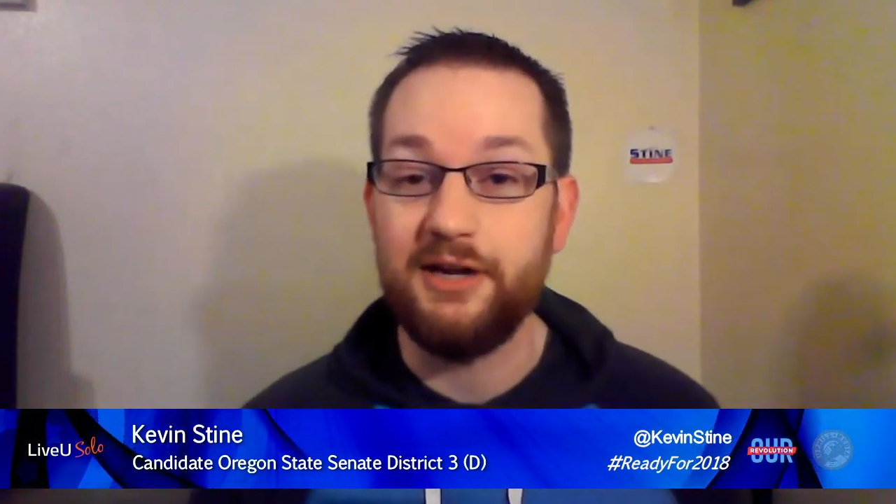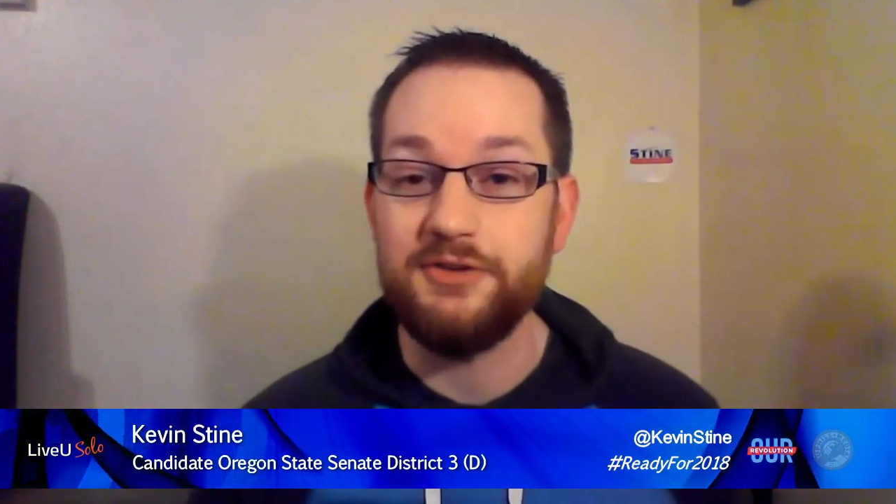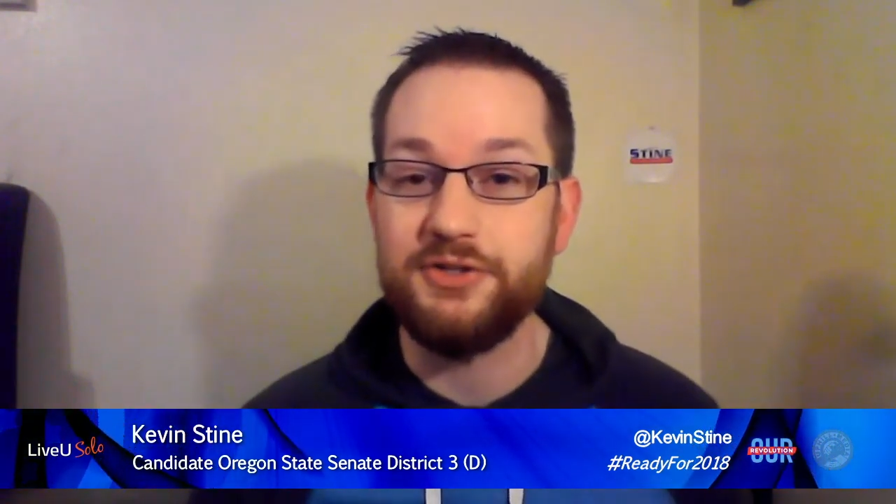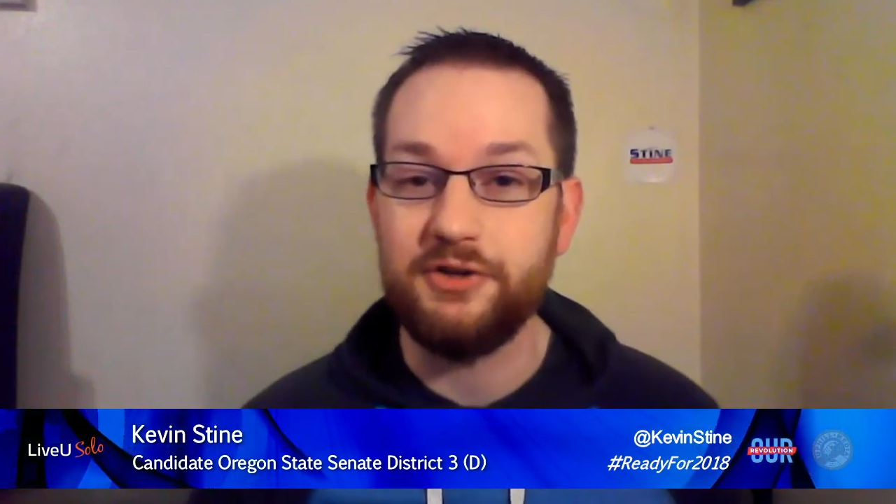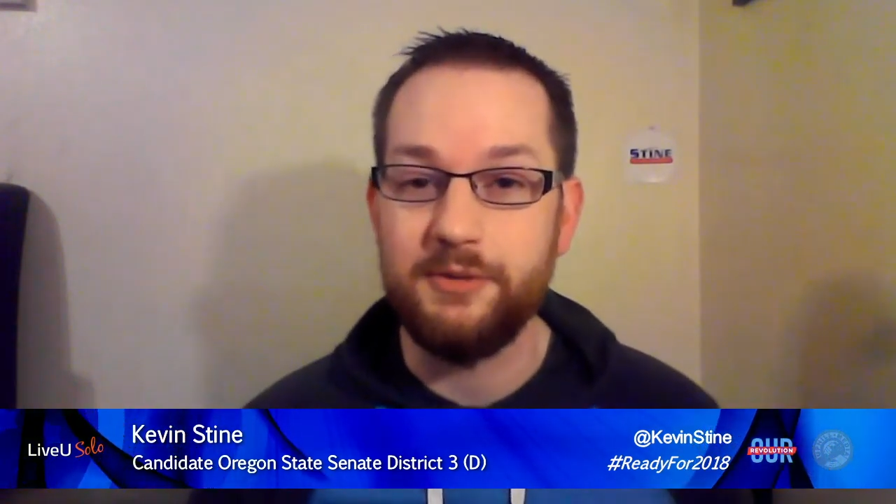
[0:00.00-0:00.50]

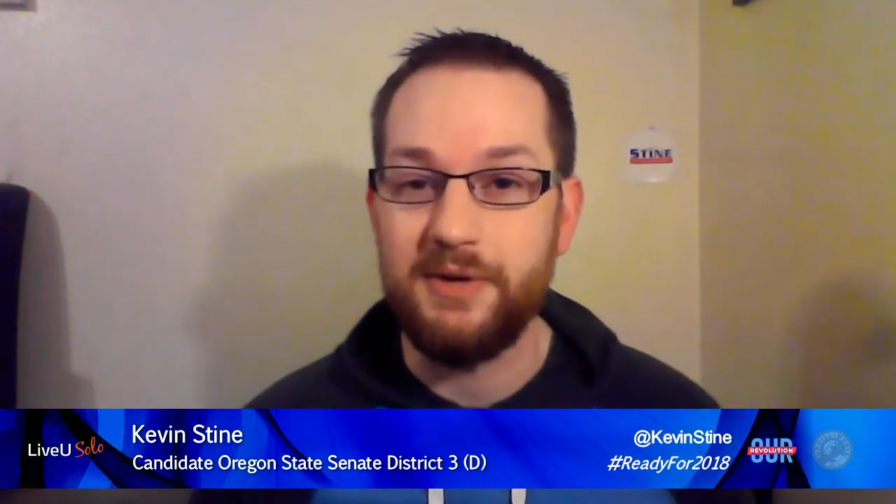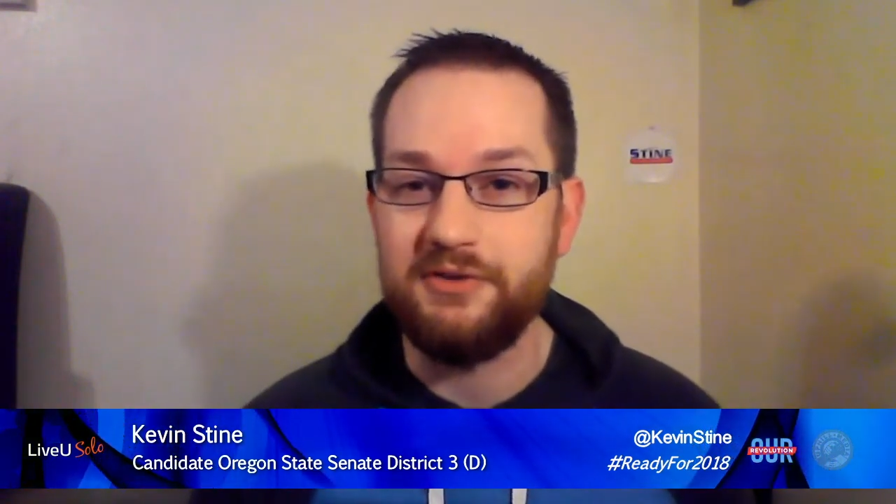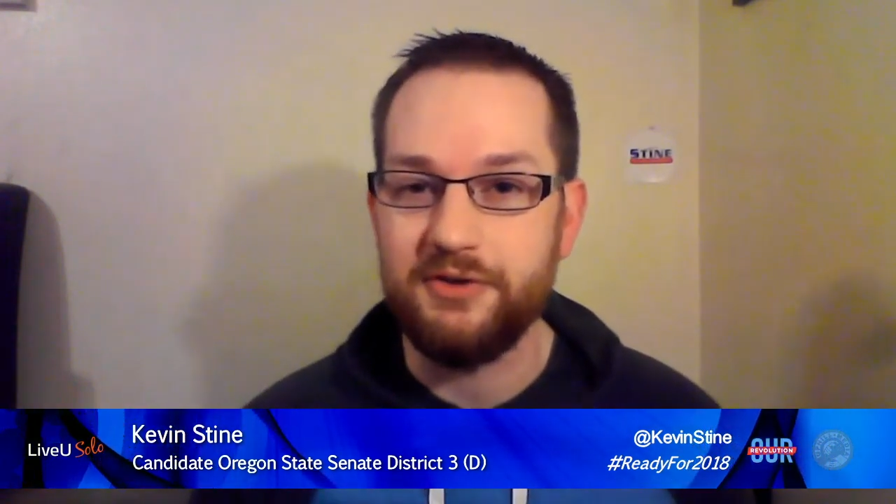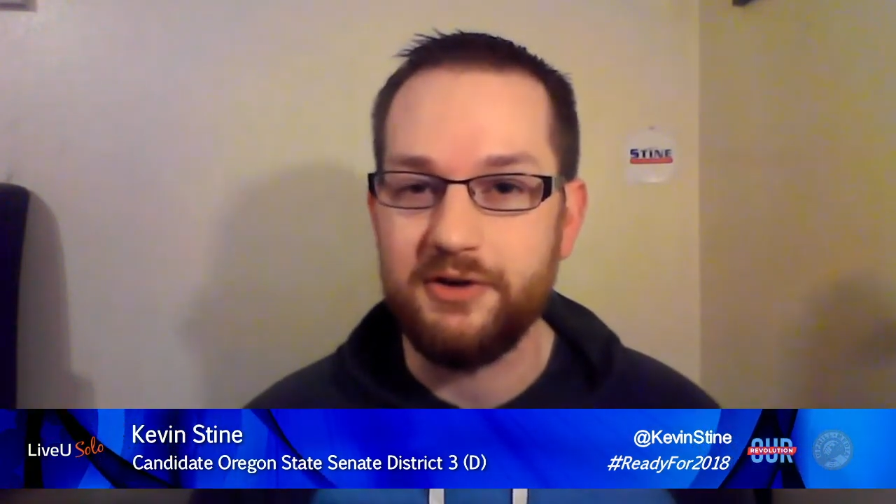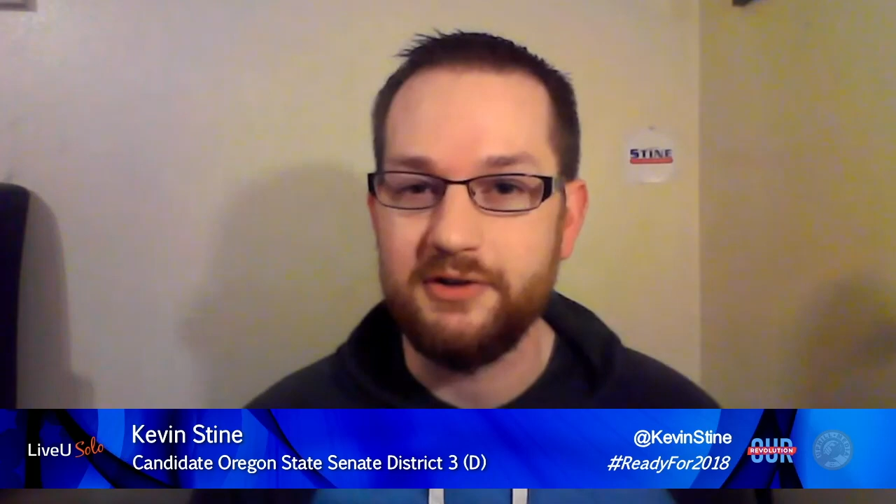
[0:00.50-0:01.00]
councilor in
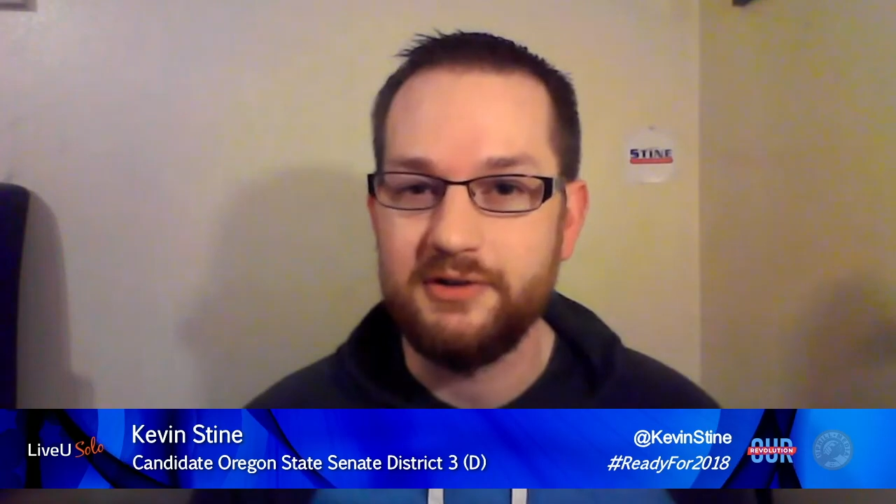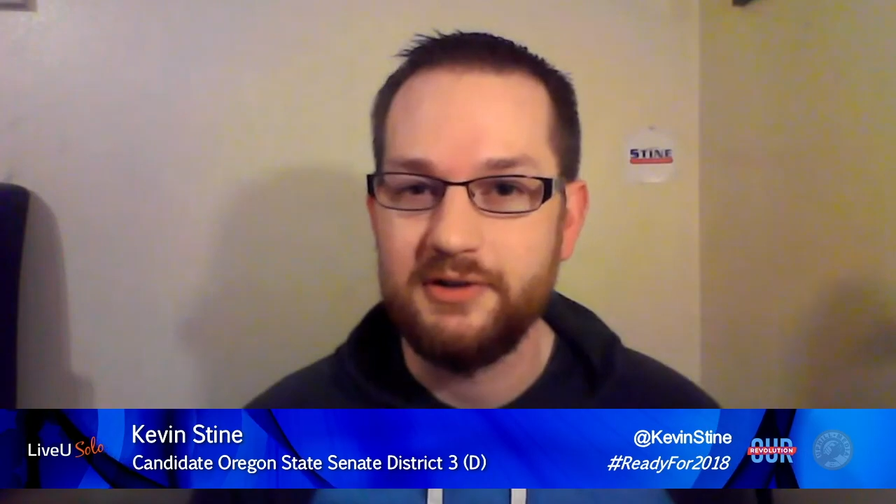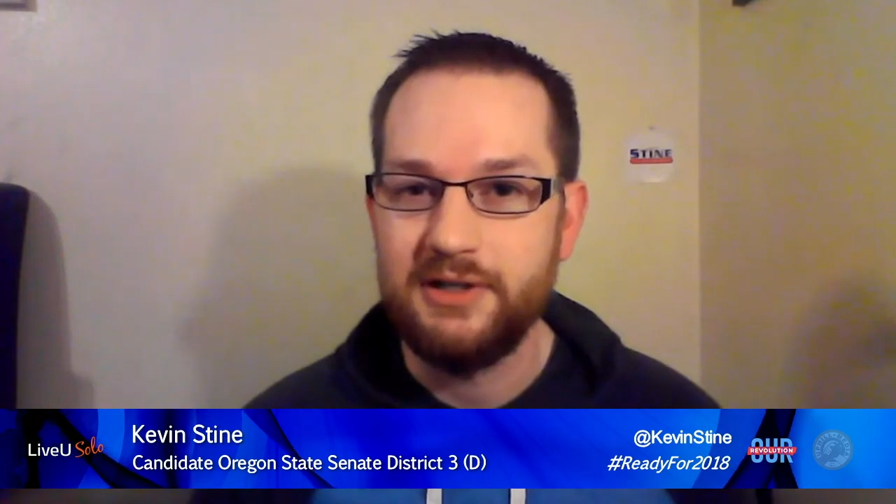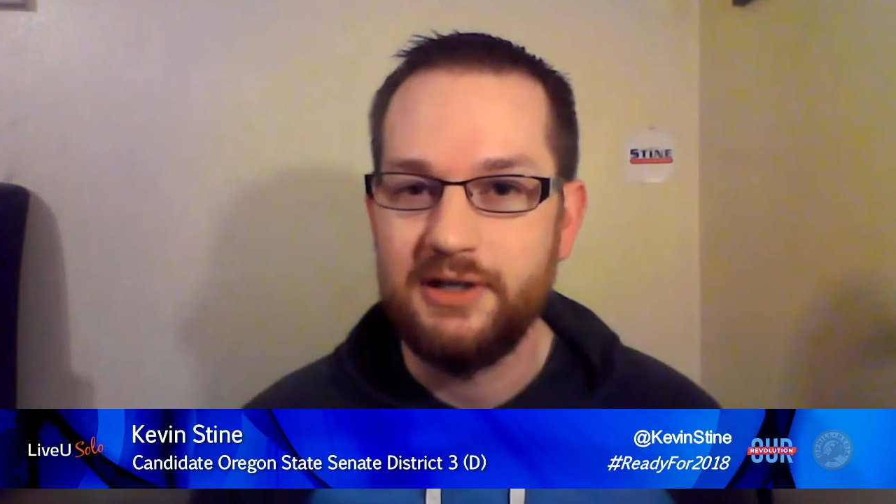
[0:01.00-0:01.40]
Medford.